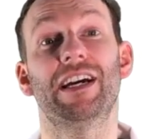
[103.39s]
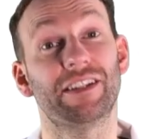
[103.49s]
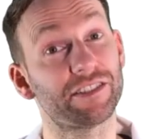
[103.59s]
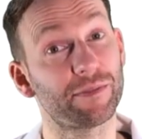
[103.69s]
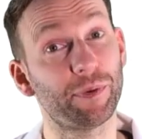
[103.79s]

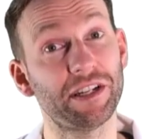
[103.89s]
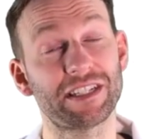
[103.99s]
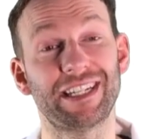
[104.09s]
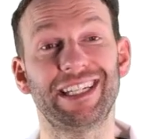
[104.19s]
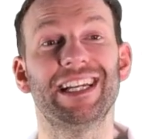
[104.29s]
And
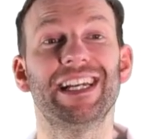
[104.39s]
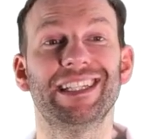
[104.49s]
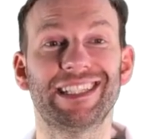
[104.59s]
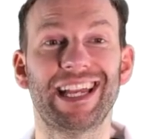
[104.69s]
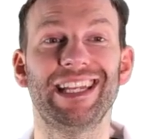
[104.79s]
unsurprisingly,
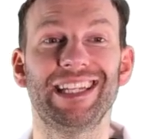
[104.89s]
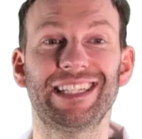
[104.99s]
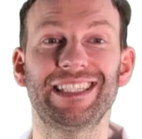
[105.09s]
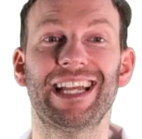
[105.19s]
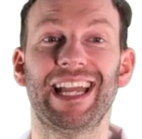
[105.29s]
they
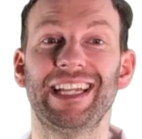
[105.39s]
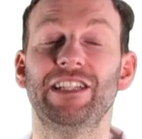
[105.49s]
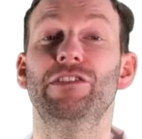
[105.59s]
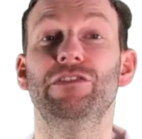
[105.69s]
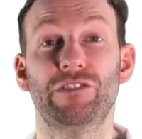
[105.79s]

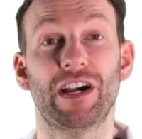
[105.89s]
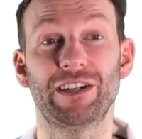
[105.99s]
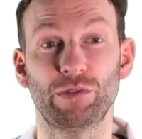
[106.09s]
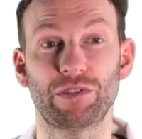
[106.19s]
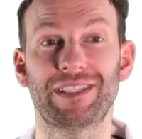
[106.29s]
contain
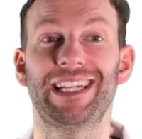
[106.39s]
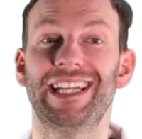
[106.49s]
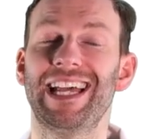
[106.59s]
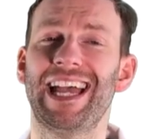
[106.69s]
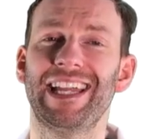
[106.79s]
viral
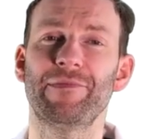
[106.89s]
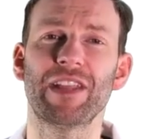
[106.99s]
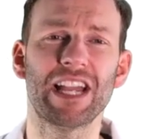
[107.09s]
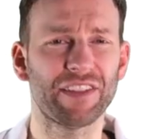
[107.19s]
DNA.